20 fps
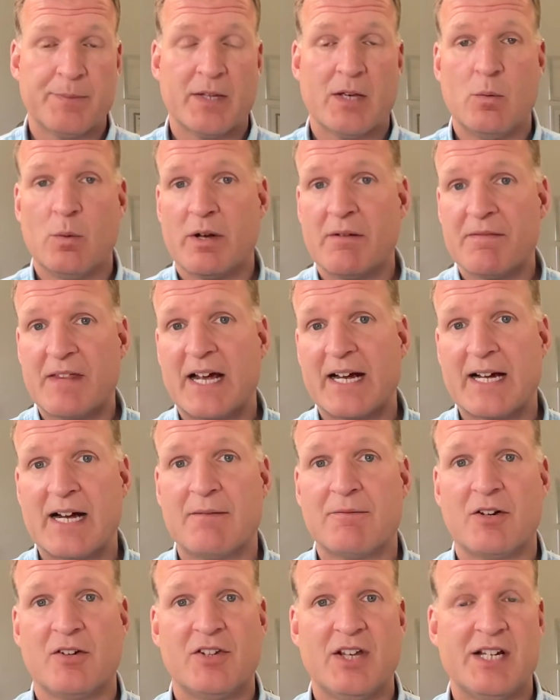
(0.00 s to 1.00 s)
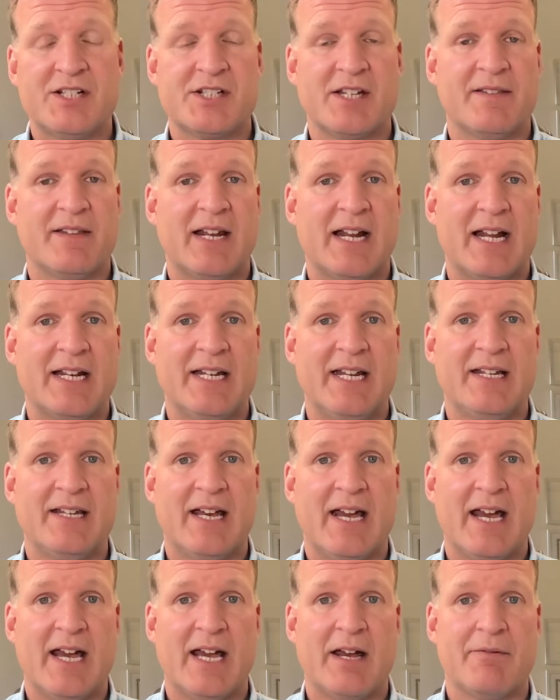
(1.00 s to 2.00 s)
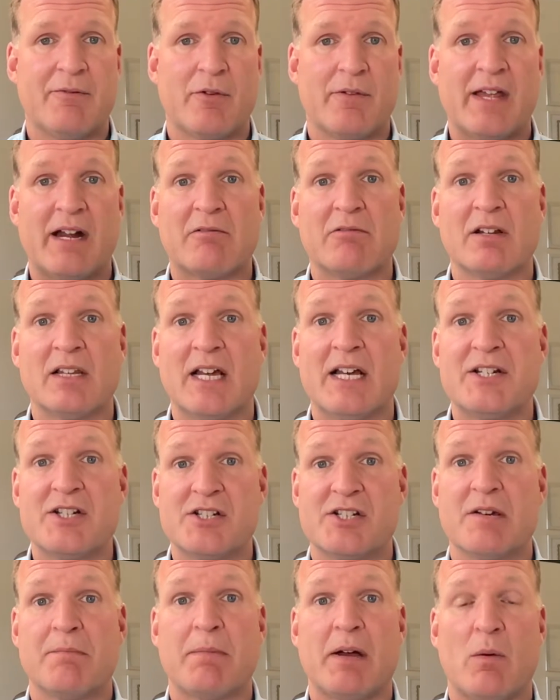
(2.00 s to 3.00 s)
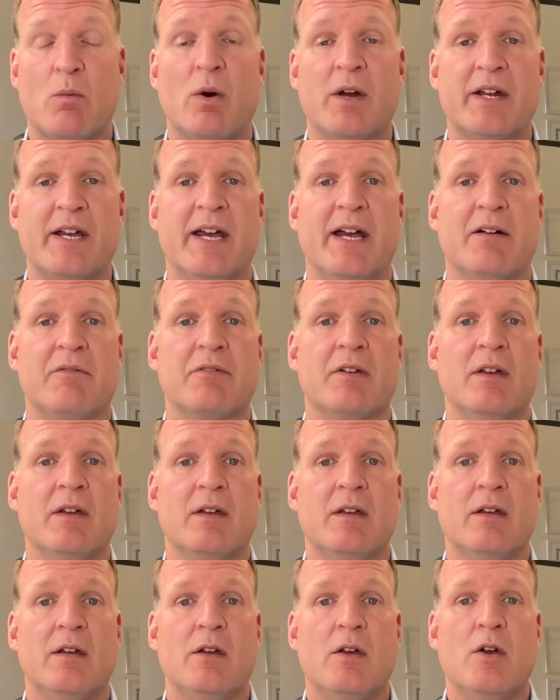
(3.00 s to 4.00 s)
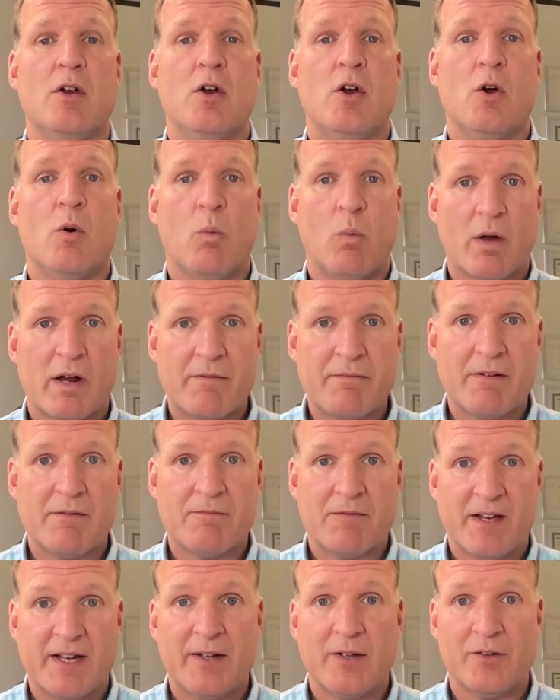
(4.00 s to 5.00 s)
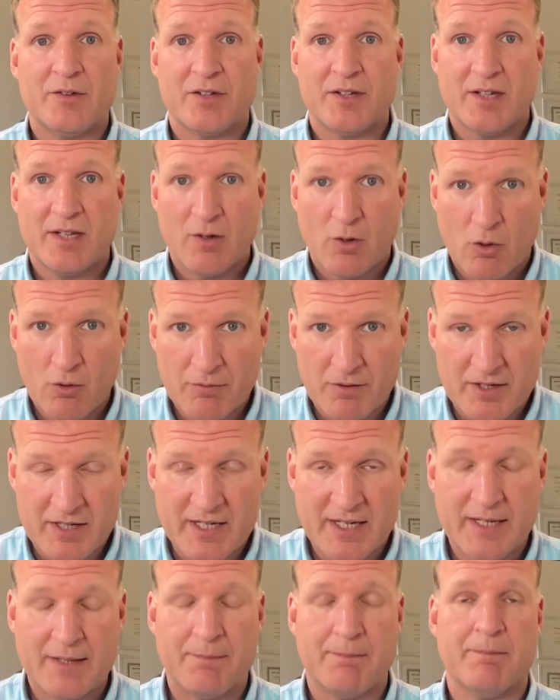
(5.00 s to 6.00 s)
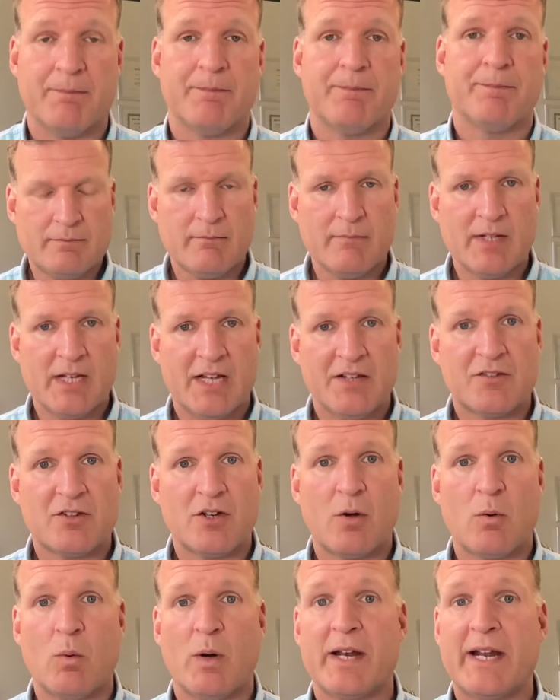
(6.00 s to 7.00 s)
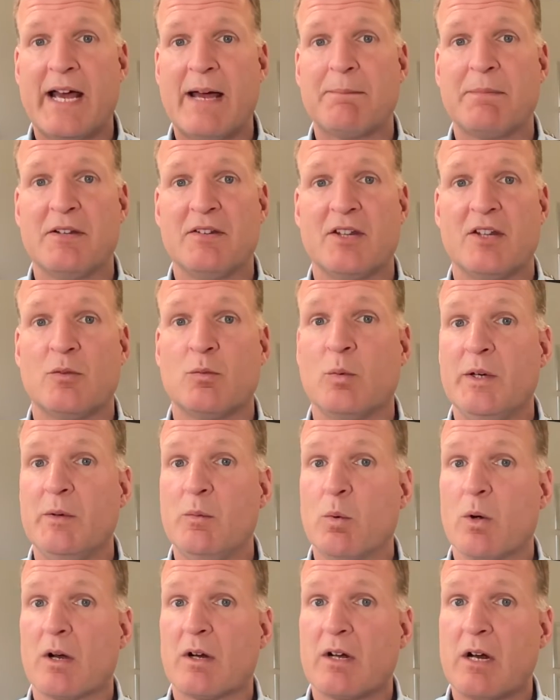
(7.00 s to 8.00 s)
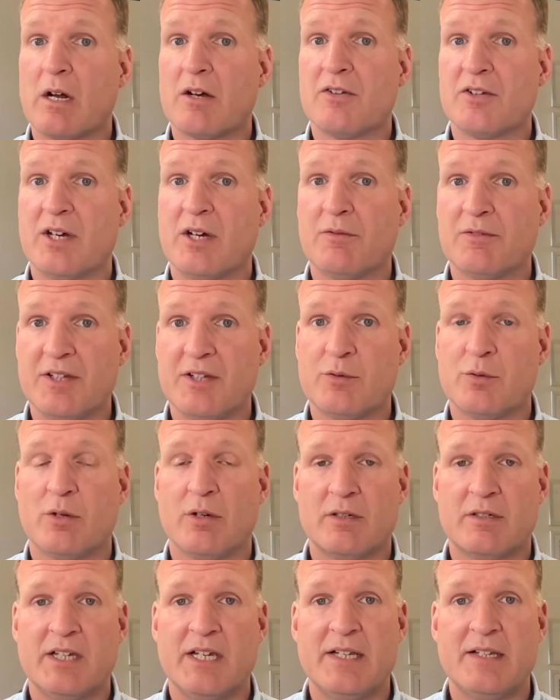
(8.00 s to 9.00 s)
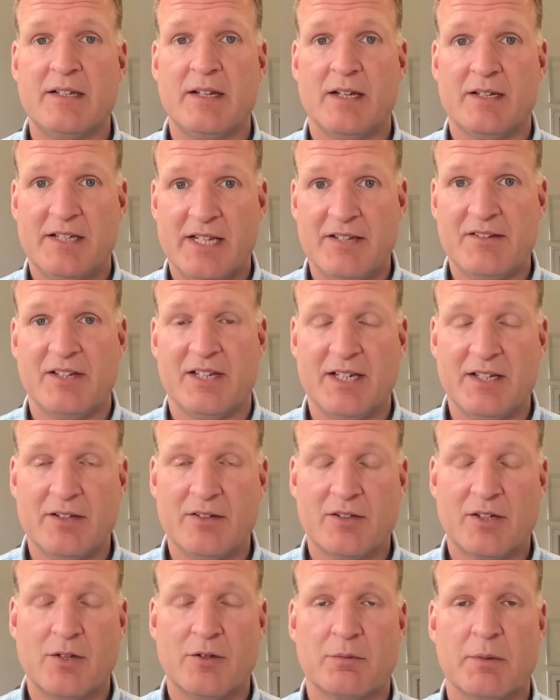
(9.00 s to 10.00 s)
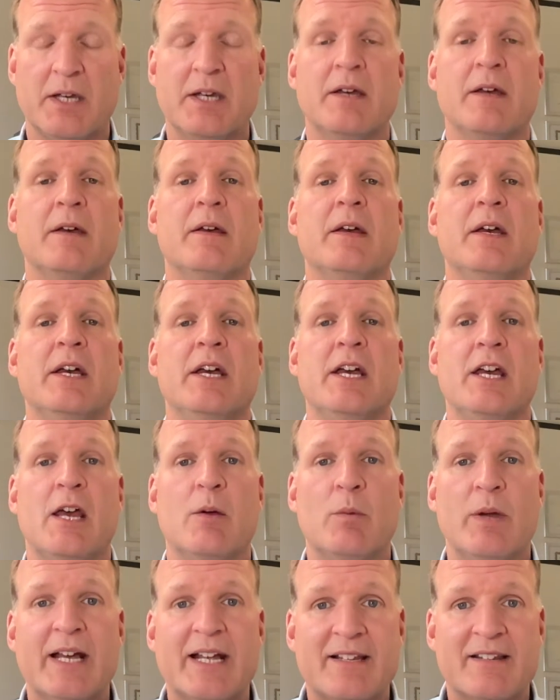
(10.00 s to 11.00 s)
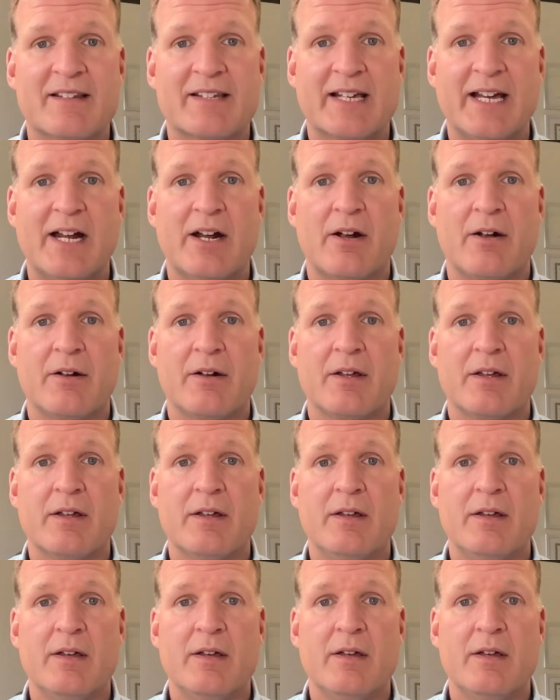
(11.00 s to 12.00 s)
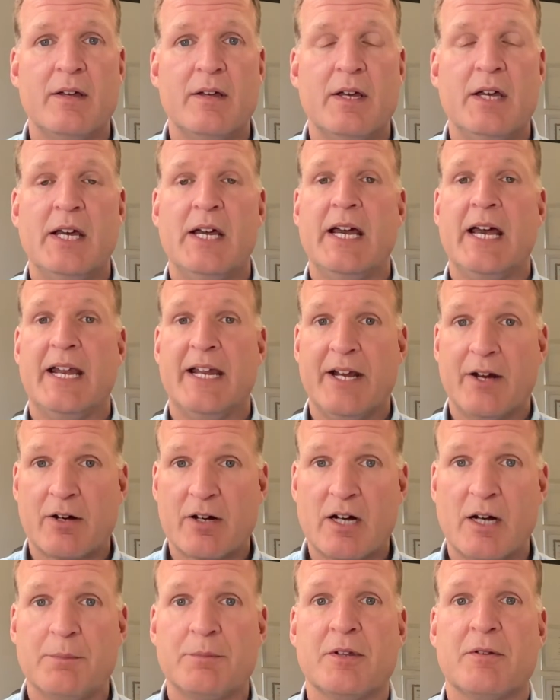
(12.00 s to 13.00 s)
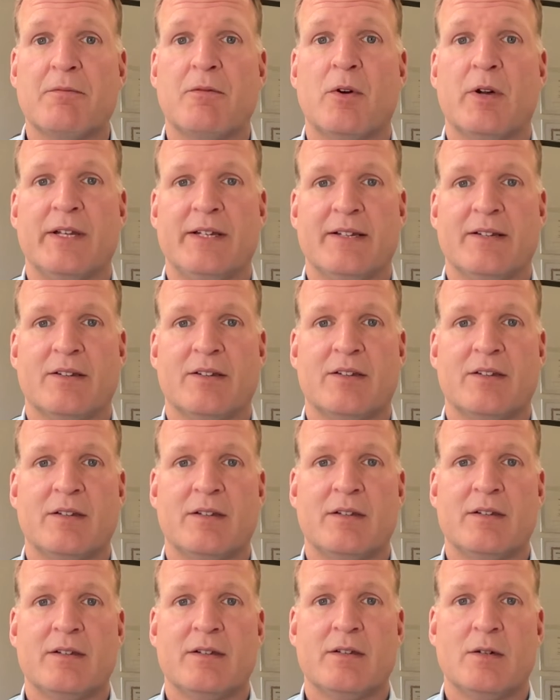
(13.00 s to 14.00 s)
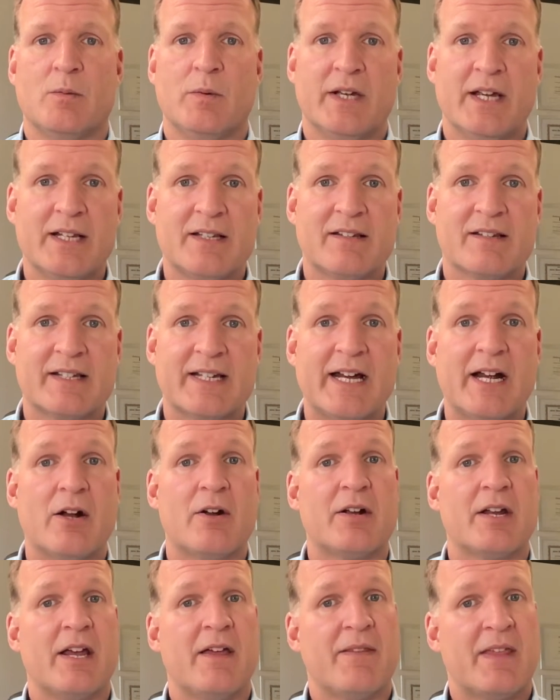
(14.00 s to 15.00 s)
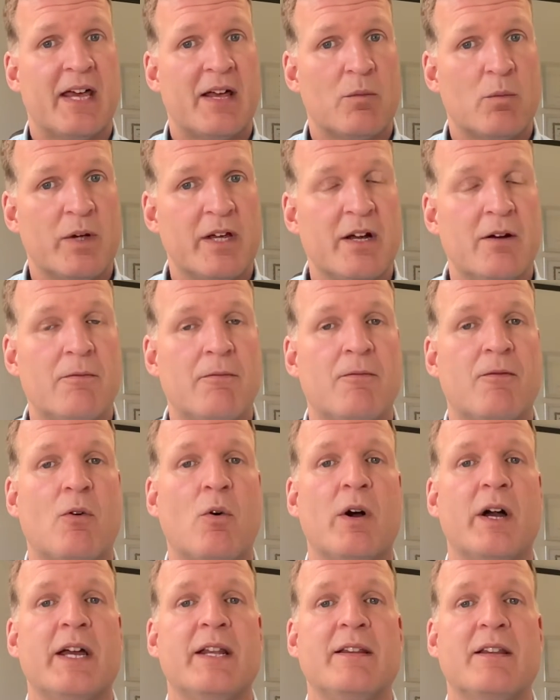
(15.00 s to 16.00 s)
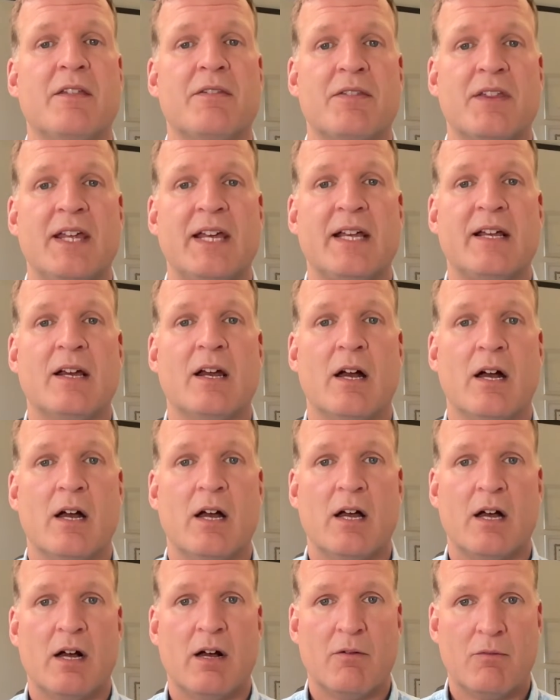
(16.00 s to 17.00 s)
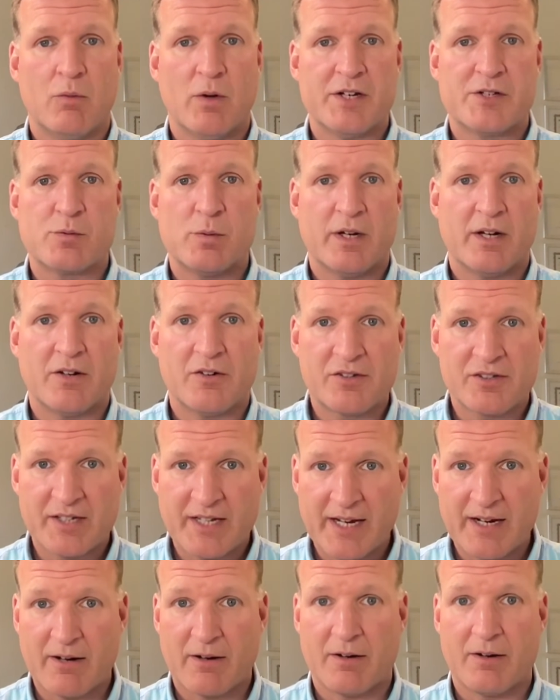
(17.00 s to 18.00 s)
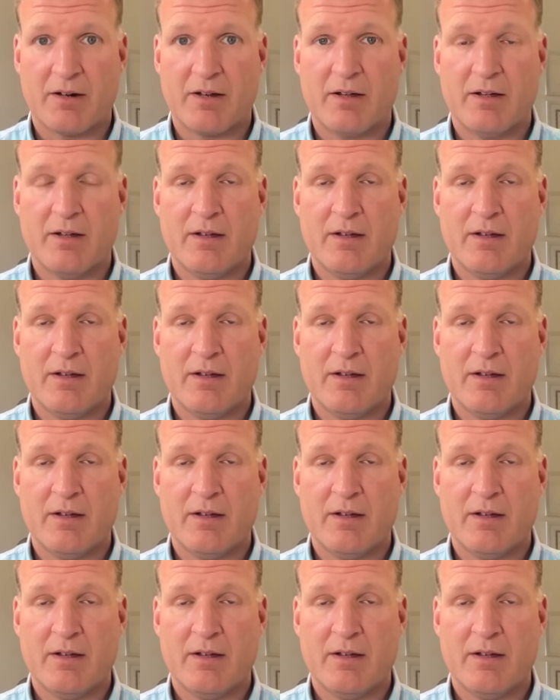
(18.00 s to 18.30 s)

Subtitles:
What if that conversation that I need to have or that relationship I want to have, what if it fails over time? And so what happens is work ourselves into a tizzy, and we get scared. And here comes avoidance. We get scared and then we avoid the thing of which we are scared.